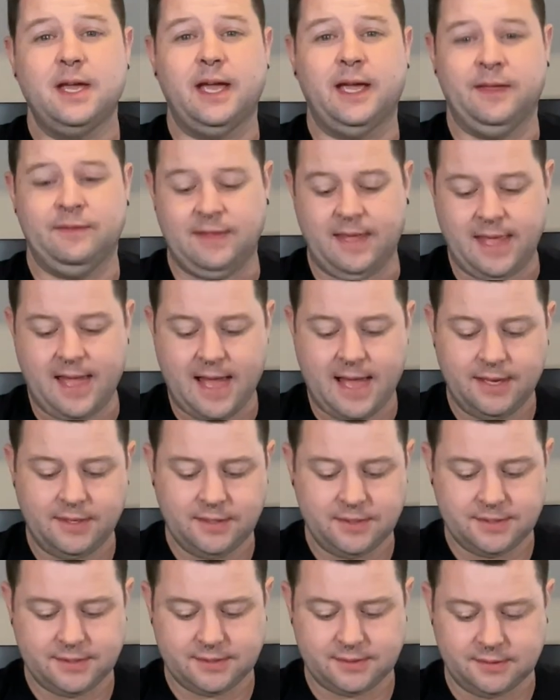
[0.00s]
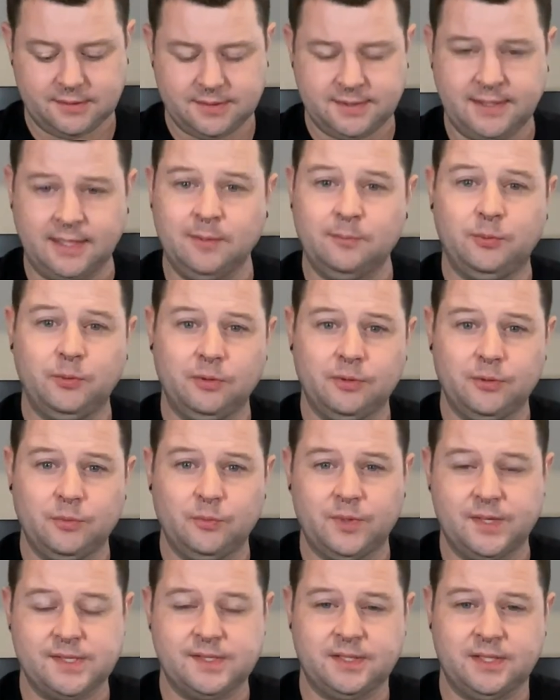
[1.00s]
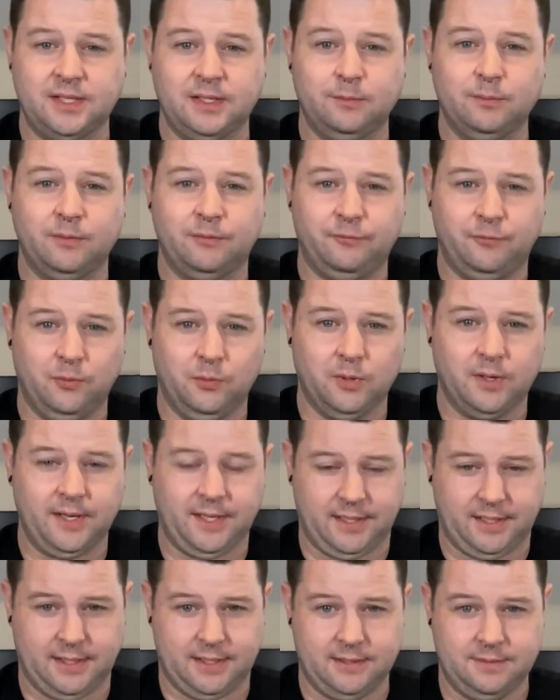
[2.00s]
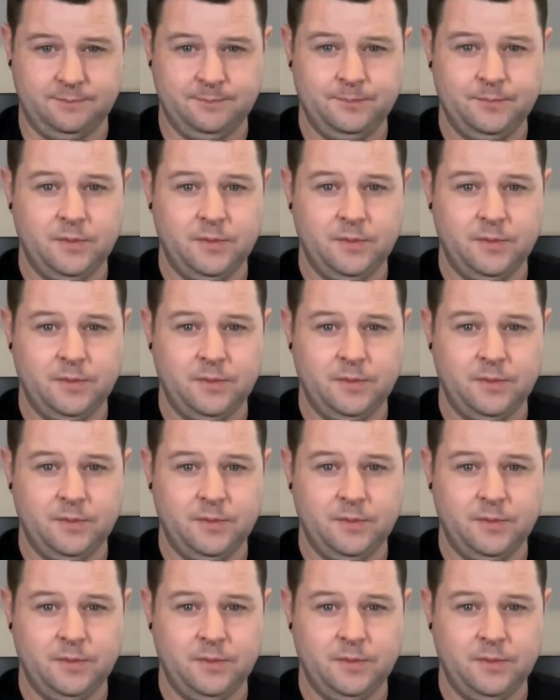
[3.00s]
And they had us sample the whiskey beforehand,